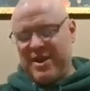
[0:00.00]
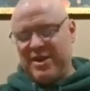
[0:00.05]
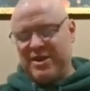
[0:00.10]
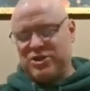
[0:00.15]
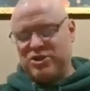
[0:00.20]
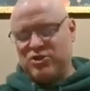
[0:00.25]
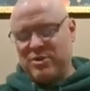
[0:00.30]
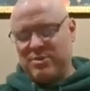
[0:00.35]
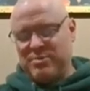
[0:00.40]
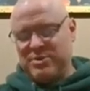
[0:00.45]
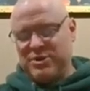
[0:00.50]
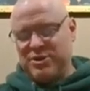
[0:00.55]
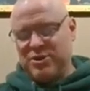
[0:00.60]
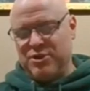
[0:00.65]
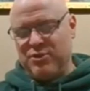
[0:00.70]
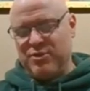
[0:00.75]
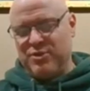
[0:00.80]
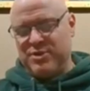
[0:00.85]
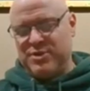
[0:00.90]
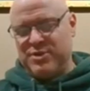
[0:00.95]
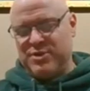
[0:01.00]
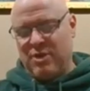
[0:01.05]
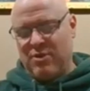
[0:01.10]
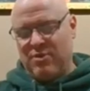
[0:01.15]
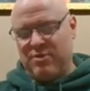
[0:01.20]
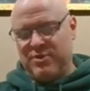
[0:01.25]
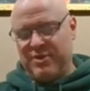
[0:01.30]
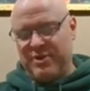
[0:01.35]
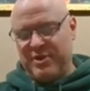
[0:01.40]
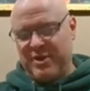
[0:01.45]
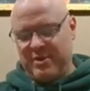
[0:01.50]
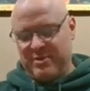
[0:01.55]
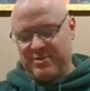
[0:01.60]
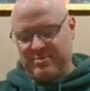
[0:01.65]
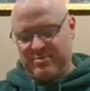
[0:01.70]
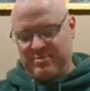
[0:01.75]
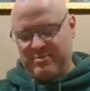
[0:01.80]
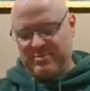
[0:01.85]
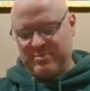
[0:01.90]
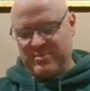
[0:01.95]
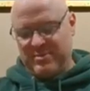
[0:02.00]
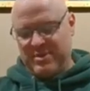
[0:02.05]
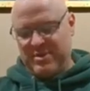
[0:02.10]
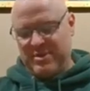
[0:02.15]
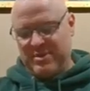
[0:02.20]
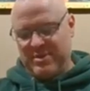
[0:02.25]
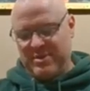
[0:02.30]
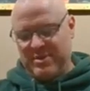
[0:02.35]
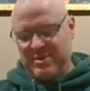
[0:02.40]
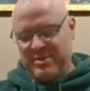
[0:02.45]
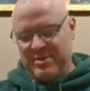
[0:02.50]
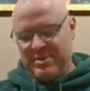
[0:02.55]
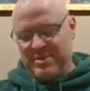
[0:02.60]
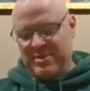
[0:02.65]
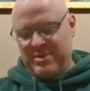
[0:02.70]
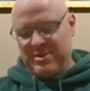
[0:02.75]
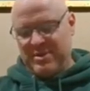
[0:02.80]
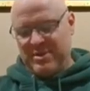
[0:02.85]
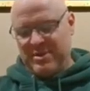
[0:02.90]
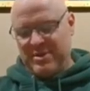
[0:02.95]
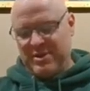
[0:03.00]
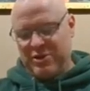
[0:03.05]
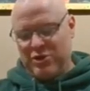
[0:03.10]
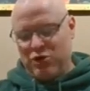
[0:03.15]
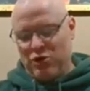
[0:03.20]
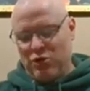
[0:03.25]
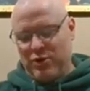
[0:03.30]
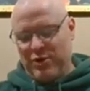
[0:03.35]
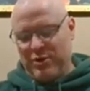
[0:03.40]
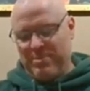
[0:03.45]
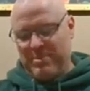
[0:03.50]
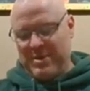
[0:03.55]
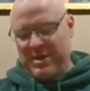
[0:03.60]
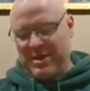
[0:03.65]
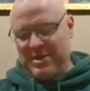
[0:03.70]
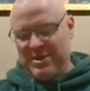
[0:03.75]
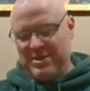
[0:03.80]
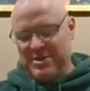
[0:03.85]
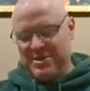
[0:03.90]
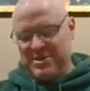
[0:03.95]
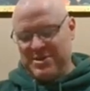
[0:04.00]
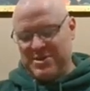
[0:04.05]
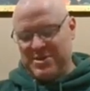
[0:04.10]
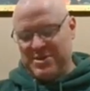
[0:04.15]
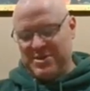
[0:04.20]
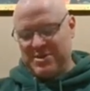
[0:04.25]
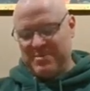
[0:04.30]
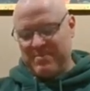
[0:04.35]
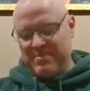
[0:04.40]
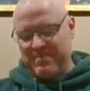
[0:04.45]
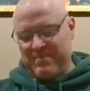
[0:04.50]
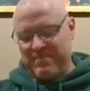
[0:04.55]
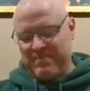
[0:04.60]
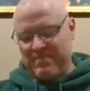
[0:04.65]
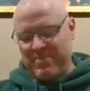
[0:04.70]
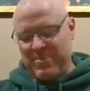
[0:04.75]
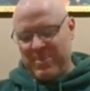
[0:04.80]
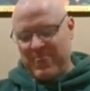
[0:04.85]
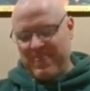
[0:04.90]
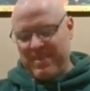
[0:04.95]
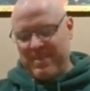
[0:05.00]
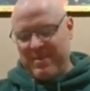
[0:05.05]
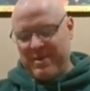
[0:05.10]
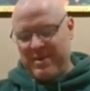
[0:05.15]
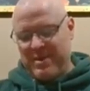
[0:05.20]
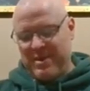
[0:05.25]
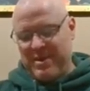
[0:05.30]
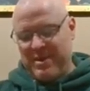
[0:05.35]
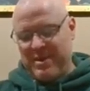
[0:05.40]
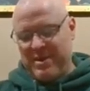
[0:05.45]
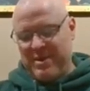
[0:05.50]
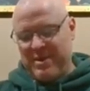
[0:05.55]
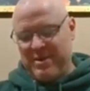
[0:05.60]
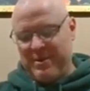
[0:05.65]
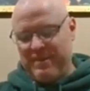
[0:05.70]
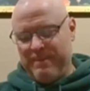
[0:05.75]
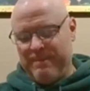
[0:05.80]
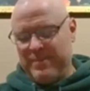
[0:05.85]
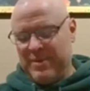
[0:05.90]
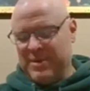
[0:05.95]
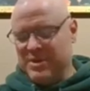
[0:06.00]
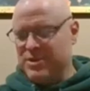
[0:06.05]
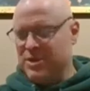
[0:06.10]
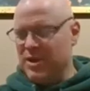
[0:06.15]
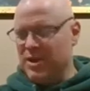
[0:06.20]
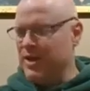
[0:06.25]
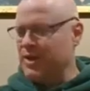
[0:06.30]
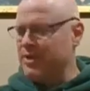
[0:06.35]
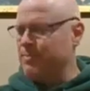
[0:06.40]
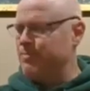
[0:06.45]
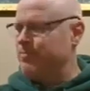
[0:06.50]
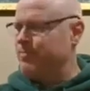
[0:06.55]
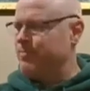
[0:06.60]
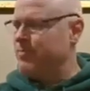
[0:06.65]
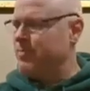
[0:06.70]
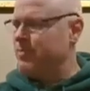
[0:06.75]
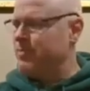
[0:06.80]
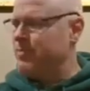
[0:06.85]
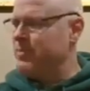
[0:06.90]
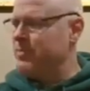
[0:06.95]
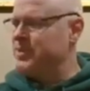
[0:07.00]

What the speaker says: Varnashram is known as Gauna. Gauna means it's like